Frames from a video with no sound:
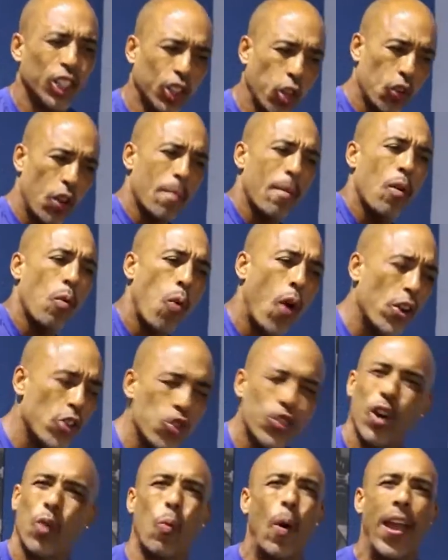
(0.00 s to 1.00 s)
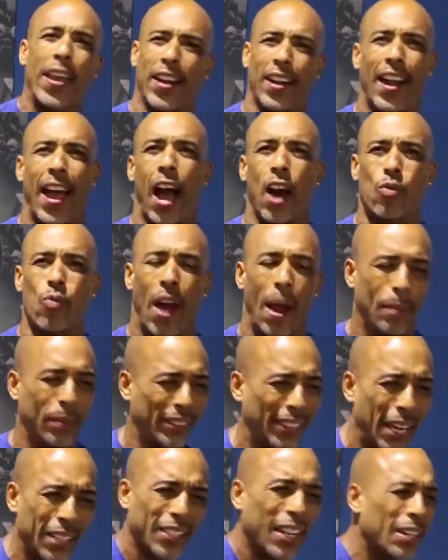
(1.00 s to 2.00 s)
So number one, you can wait it out, right?
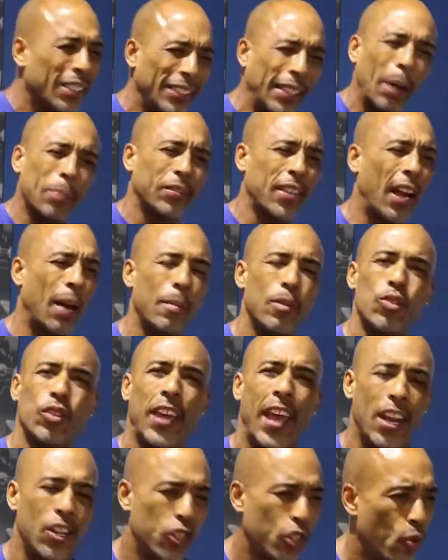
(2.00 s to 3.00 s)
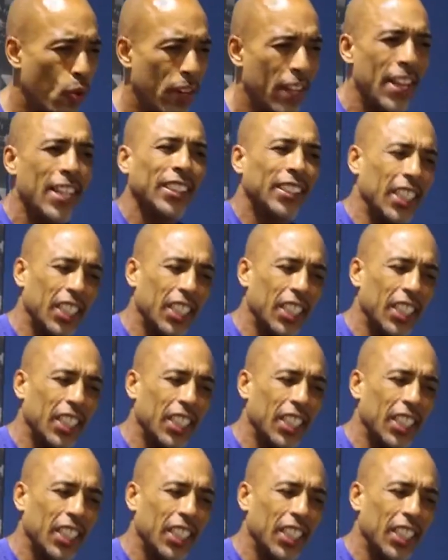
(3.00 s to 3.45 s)
But stop telling me you can't do it.